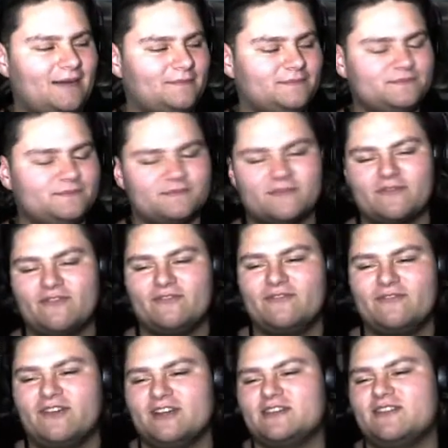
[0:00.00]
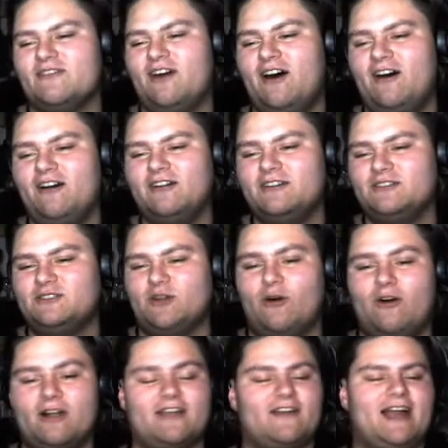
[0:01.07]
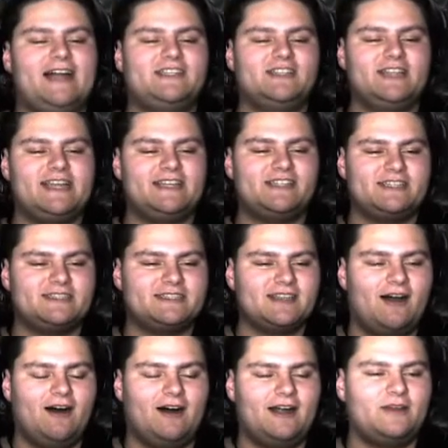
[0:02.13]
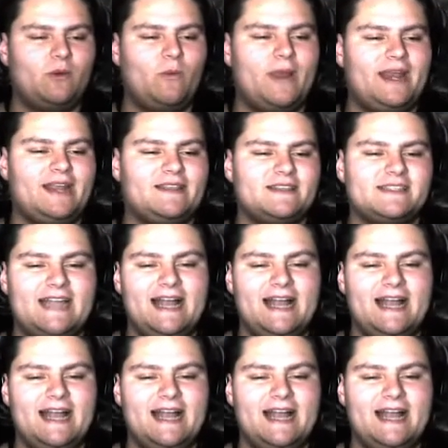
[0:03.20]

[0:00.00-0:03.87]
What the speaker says: First of all, Joel, congratulations on winning the set.